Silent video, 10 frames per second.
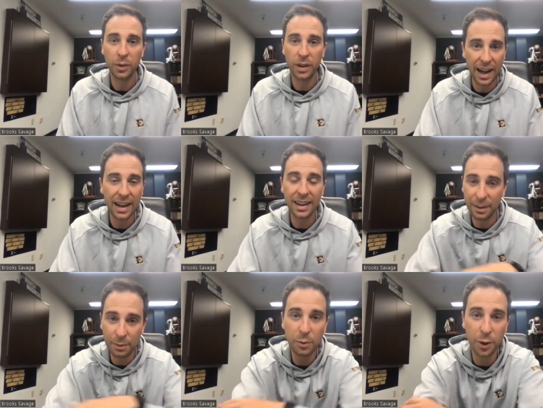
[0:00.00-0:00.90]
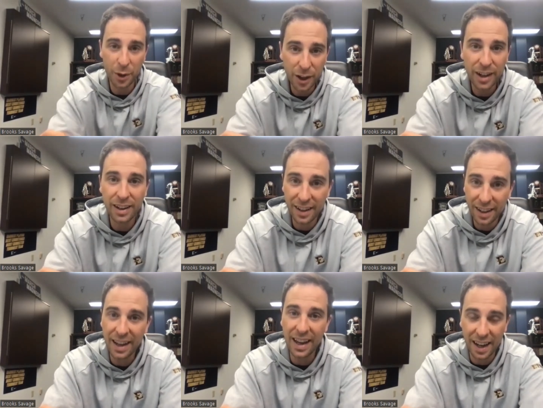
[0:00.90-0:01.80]
we got. I mean, we're good at
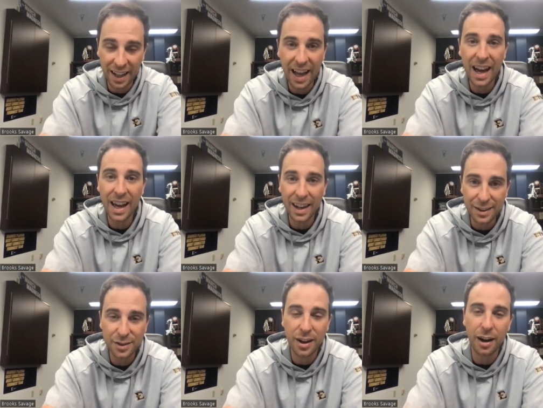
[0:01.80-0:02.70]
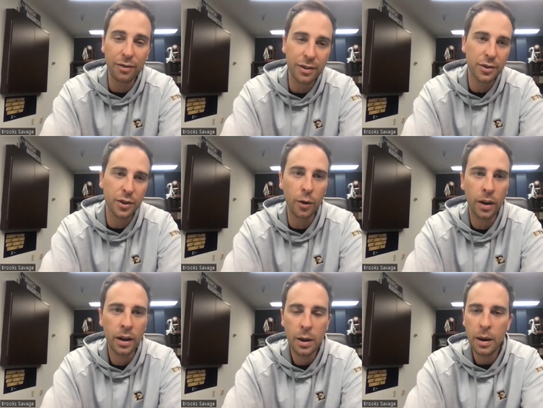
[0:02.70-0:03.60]
at a lot of stuff, and
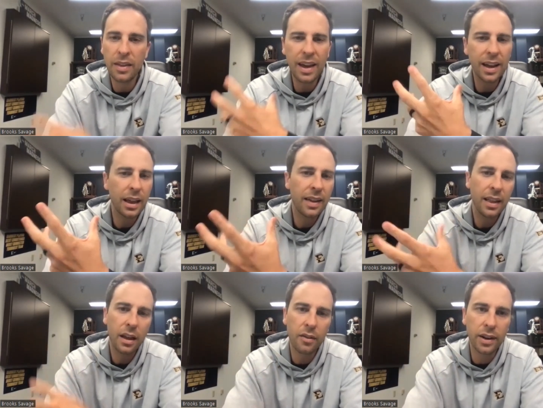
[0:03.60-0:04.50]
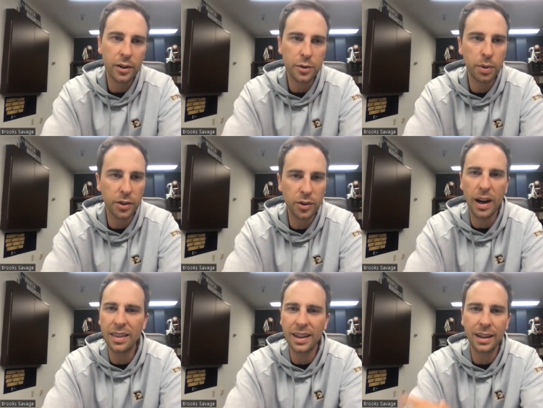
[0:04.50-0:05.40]
so and they they love it here. But so
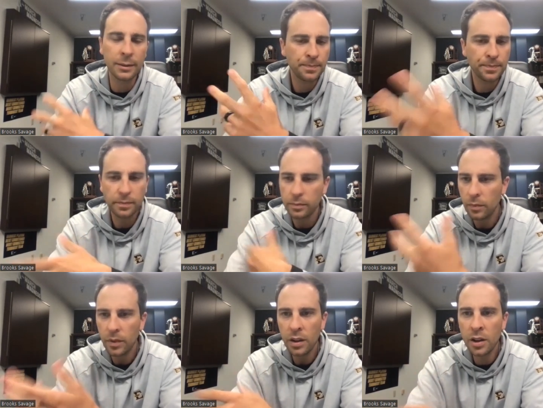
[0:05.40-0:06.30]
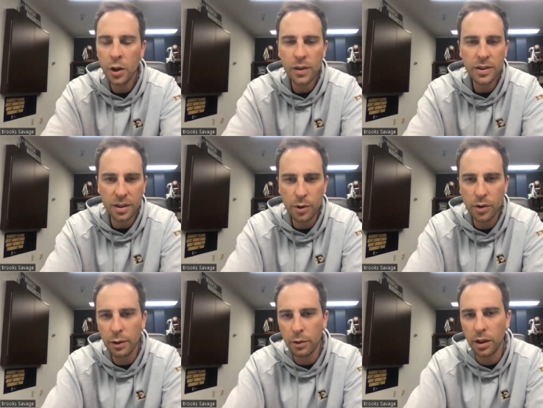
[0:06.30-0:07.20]
I think you know, this
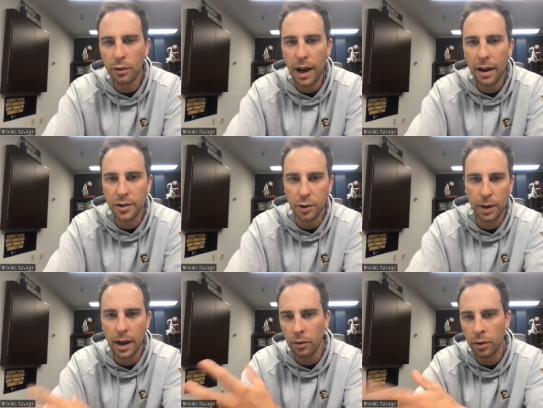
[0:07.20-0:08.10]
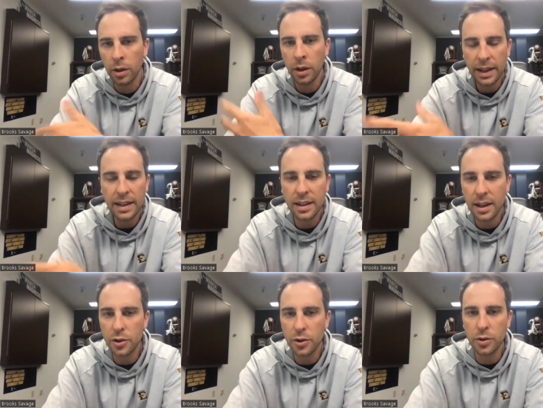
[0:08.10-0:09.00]
community really rallies around
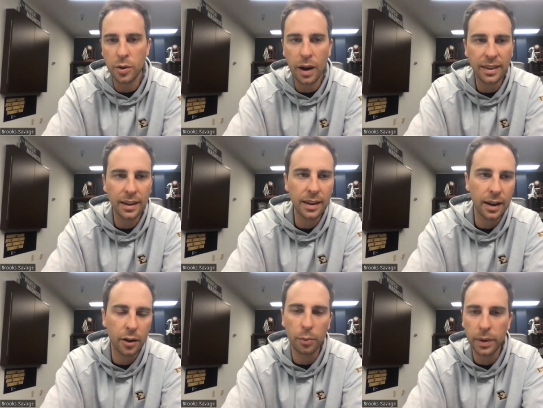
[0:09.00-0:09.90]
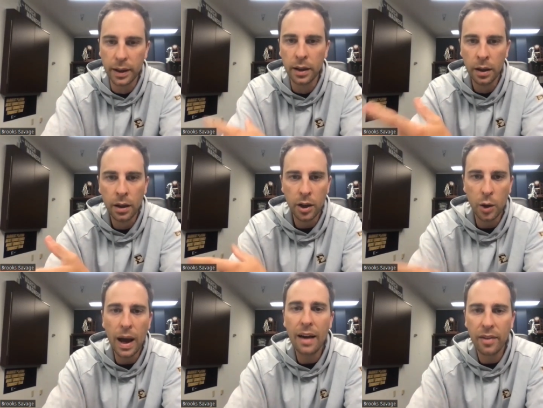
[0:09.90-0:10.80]
ETSU. So I think that it'll be, you
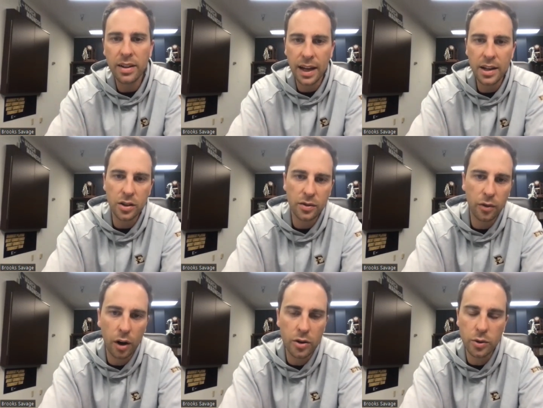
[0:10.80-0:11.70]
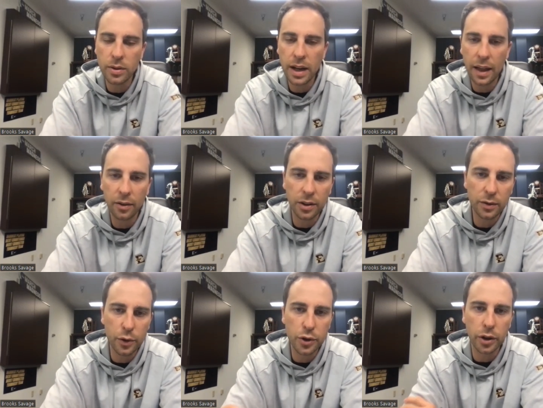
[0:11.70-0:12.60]
know, advantageous for our student athletes
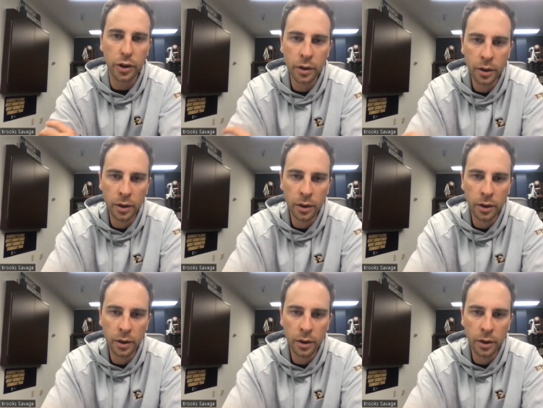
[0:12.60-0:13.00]
for sure.